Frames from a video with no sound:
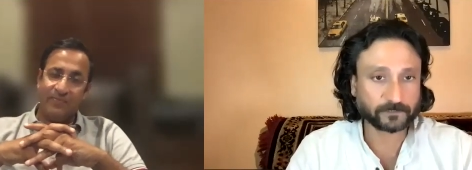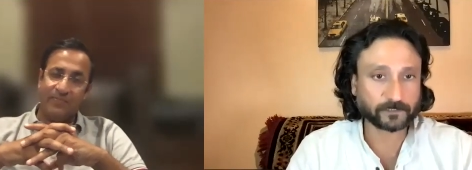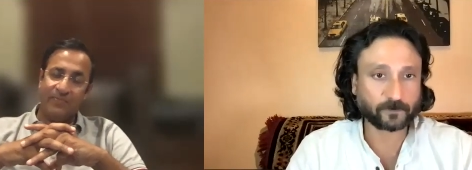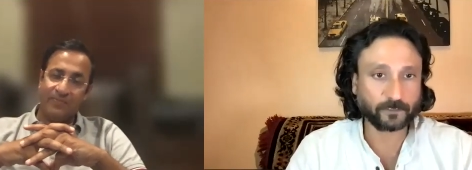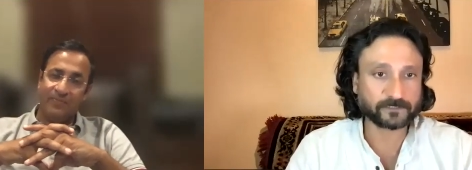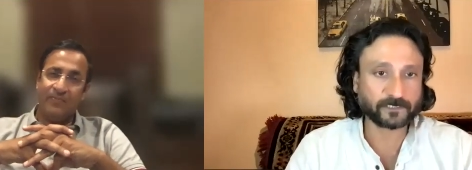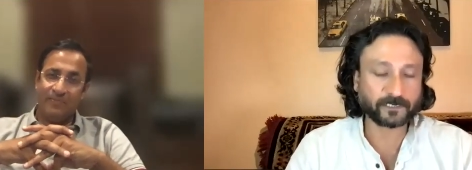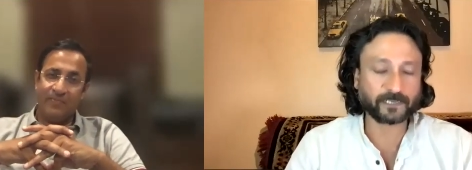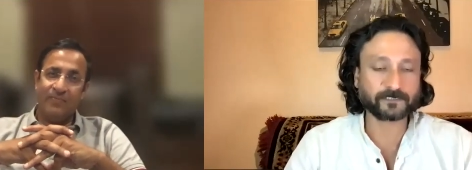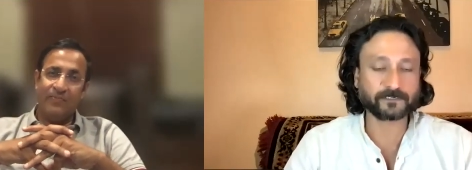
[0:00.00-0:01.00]
Speaker 1: the college
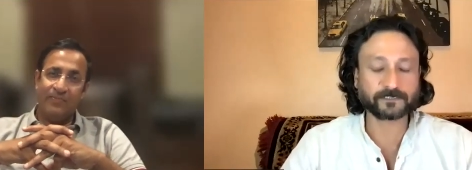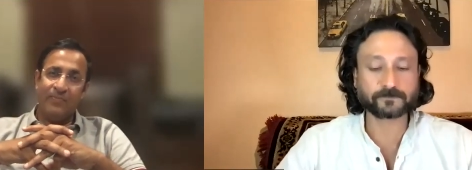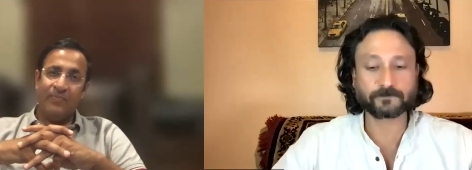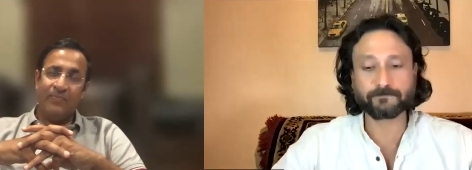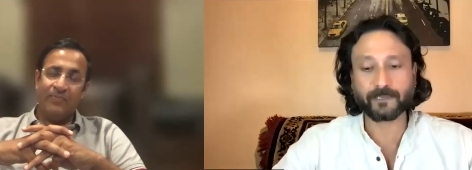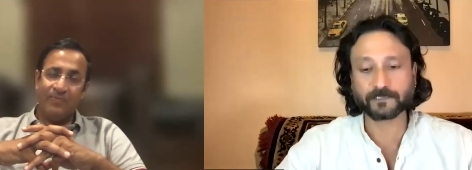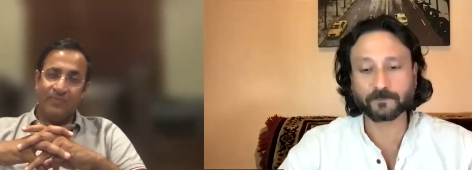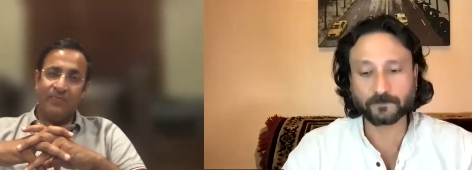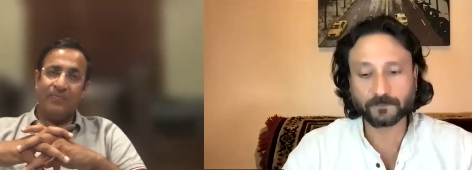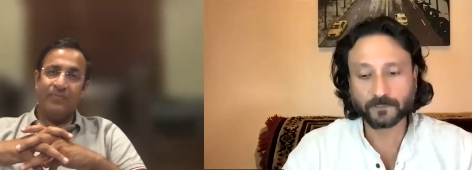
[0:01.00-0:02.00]
that I attended to in
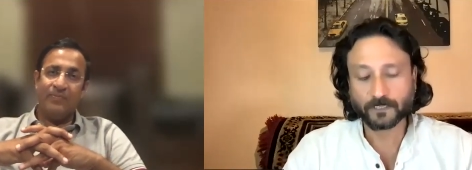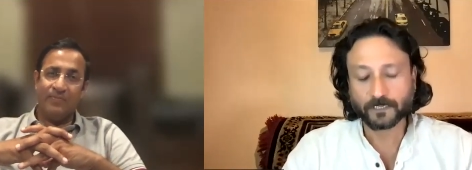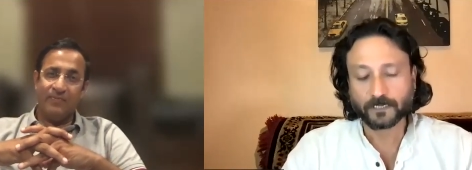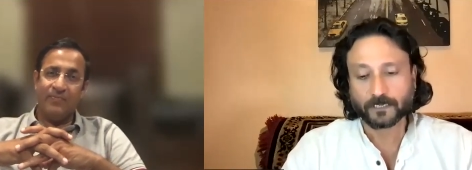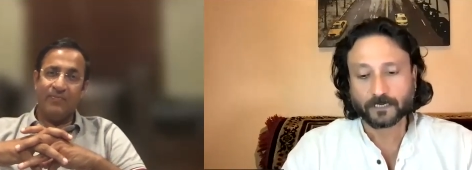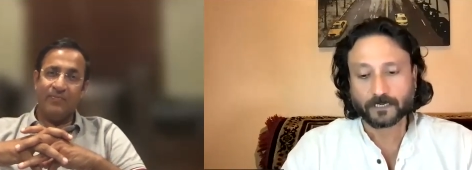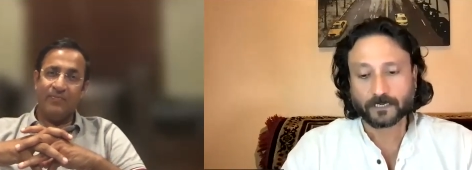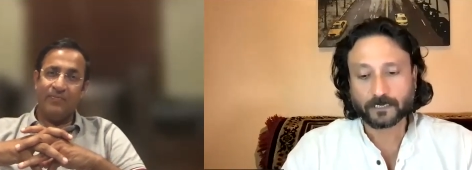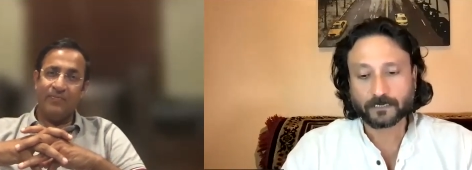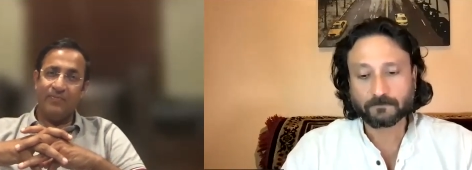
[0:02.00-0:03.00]
Bangalore,
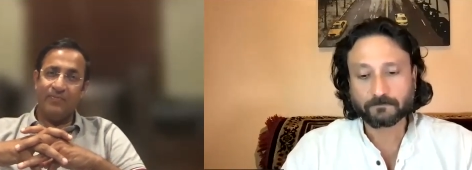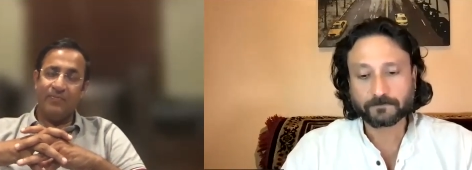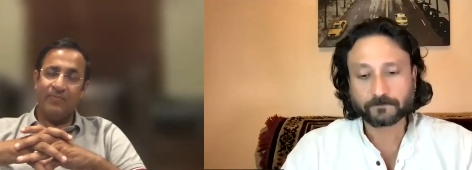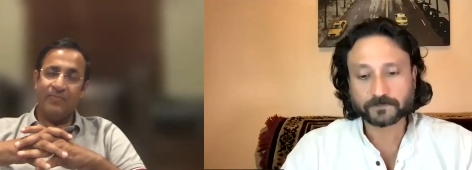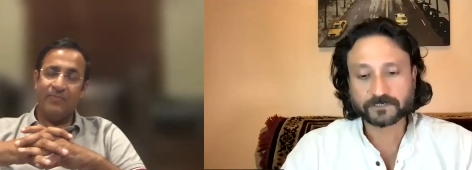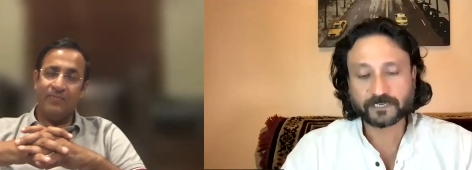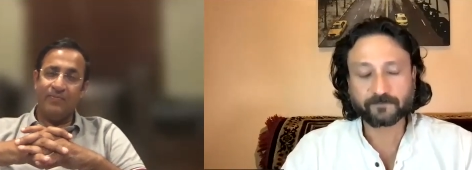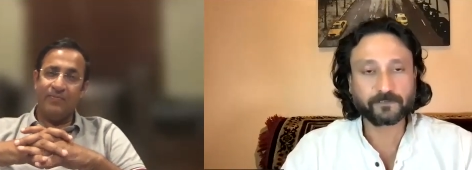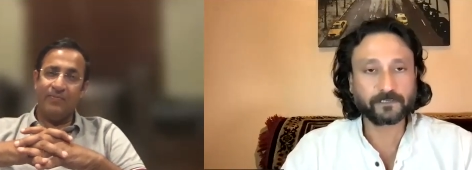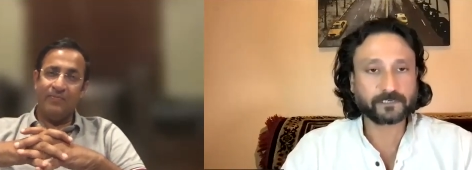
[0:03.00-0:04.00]
uh, which was
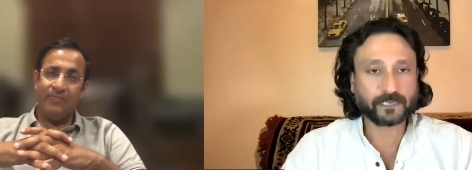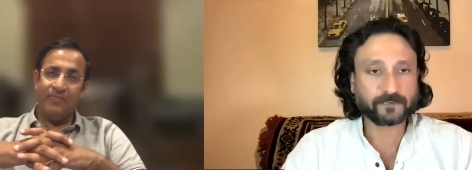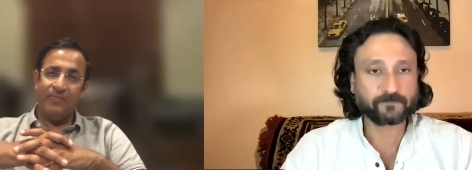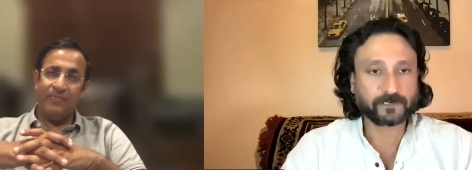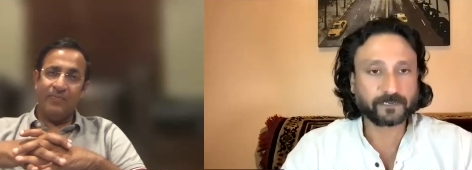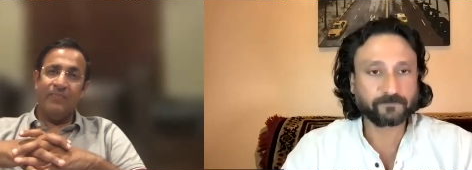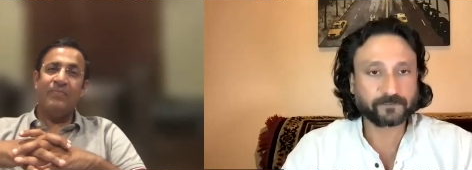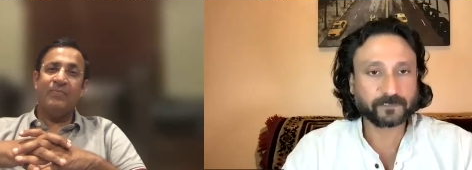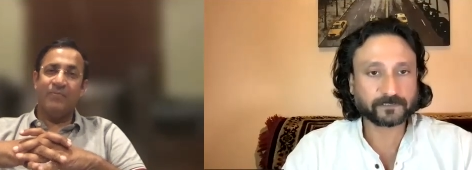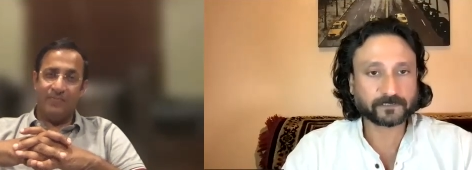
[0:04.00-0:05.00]
heavy, it had a very
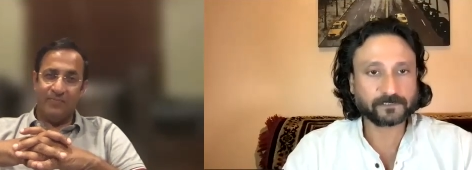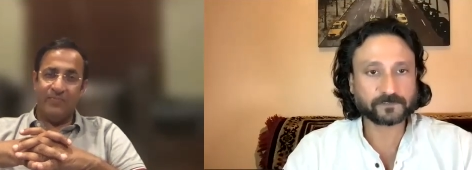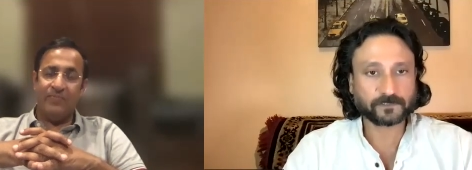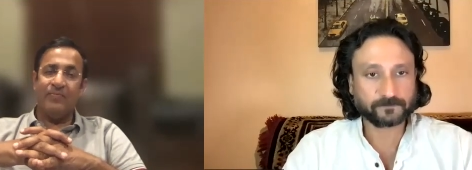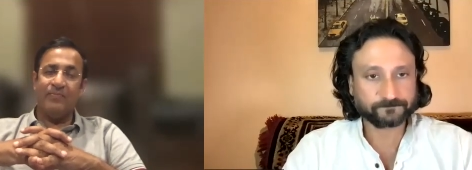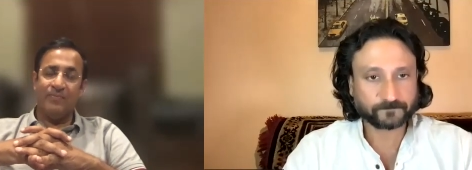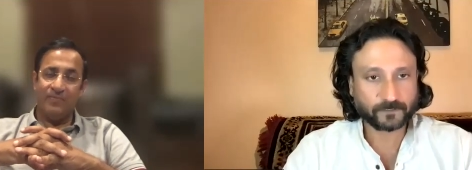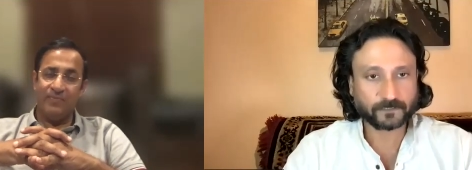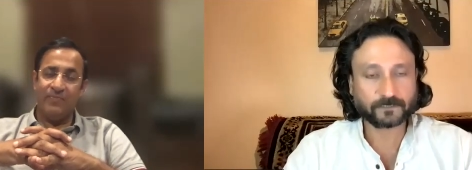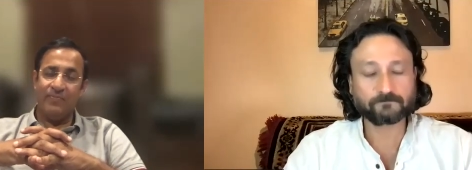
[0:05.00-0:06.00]
heavy theatre culture,
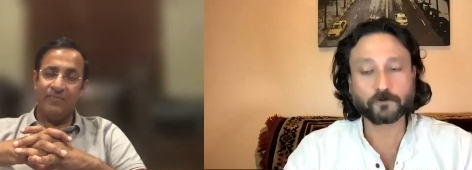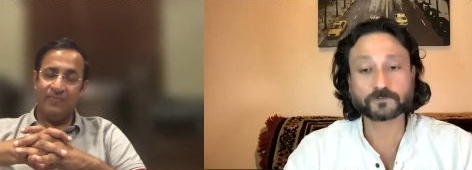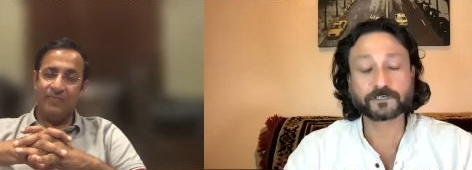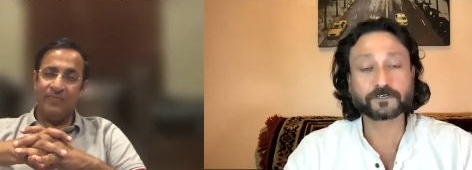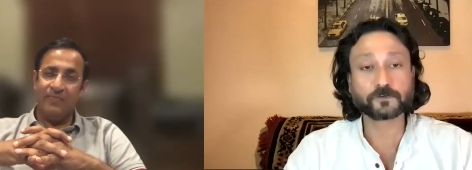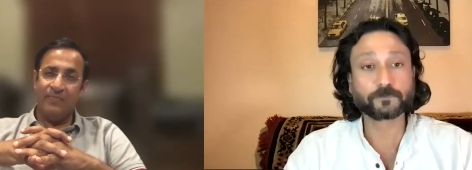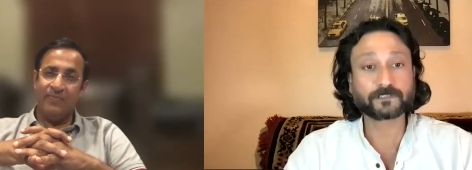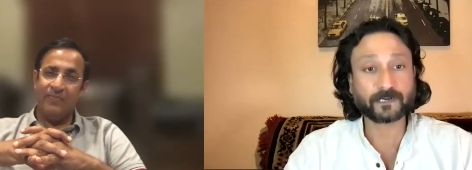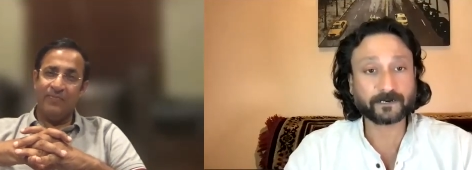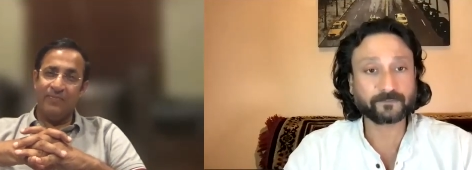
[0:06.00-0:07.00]
and mostly to do
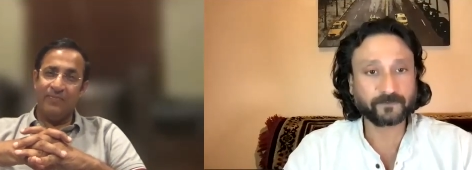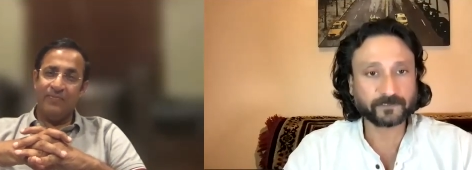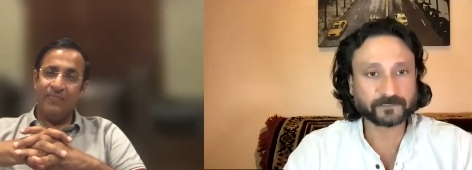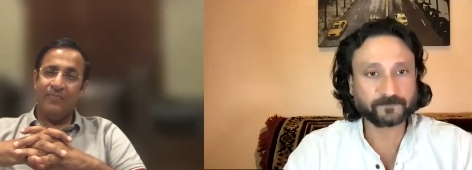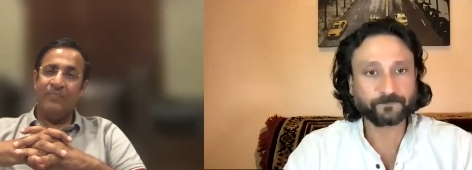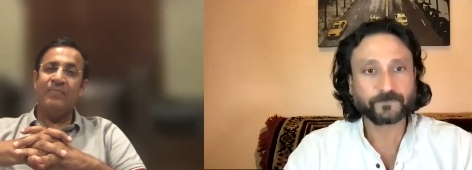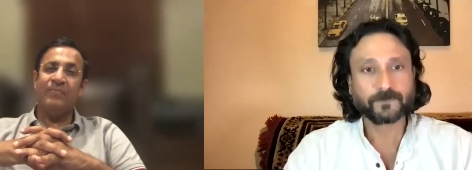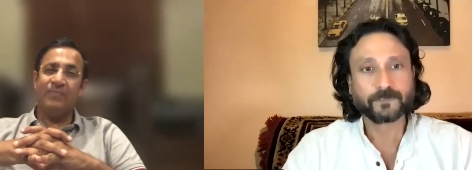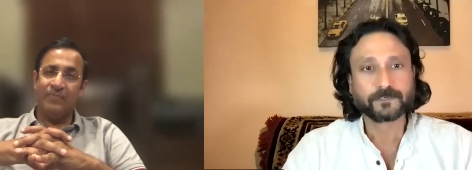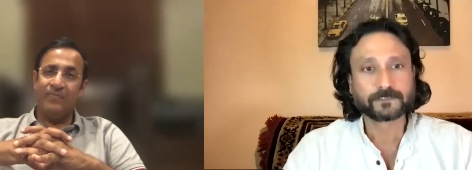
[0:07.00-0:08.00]
with Kannada theatre.
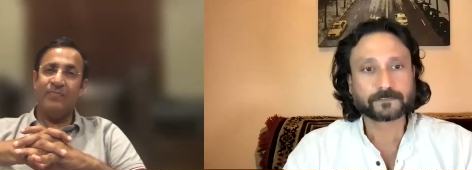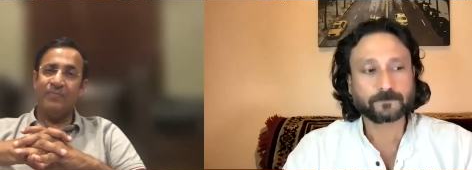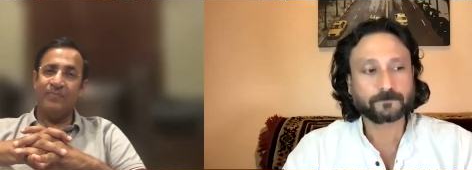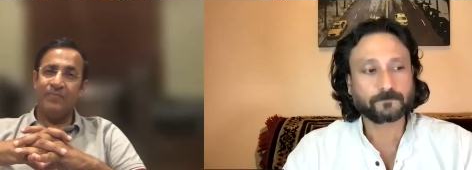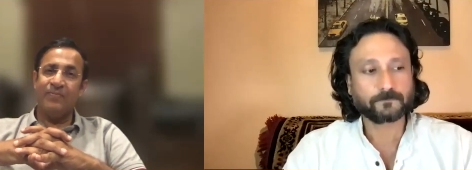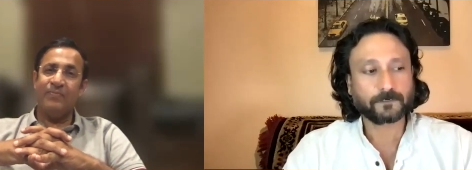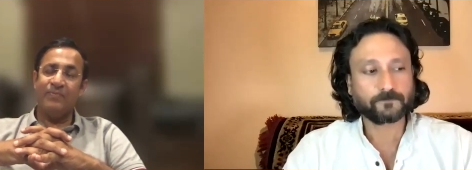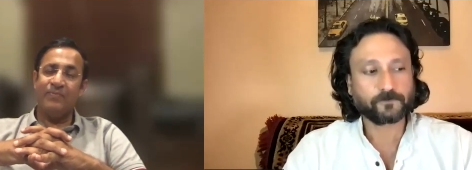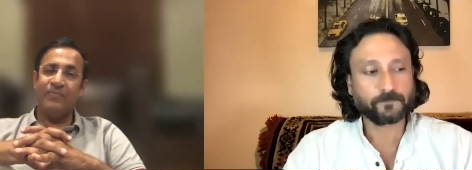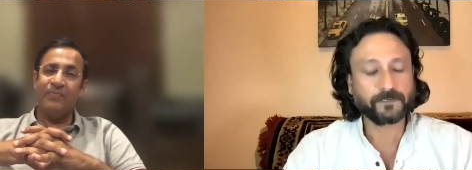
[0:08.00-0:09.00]
So
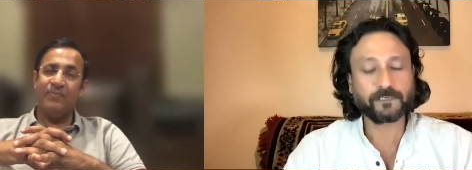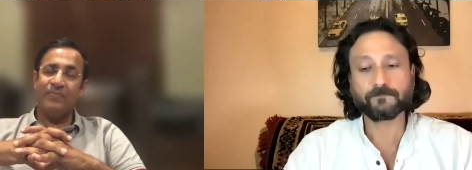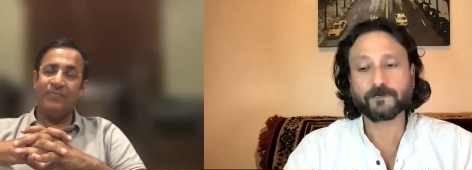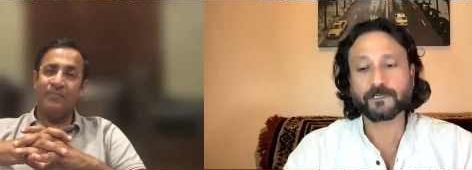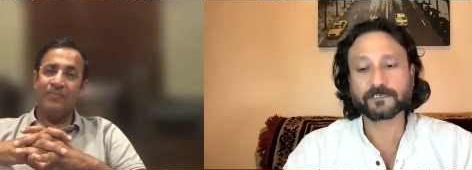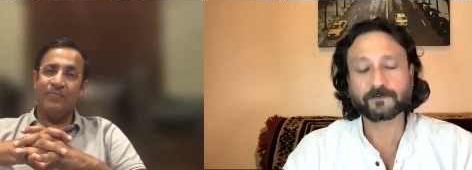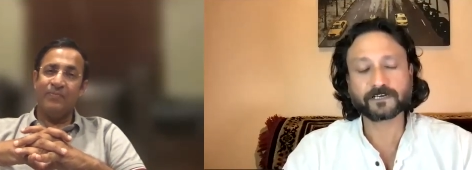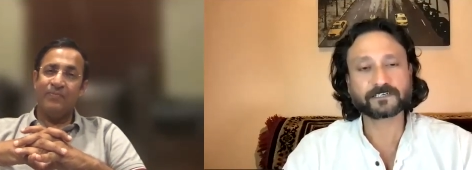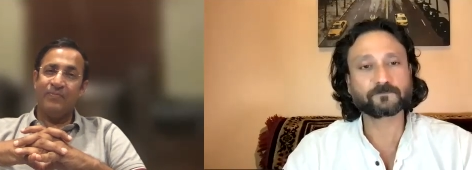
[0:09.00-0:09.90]
uh, for me, my education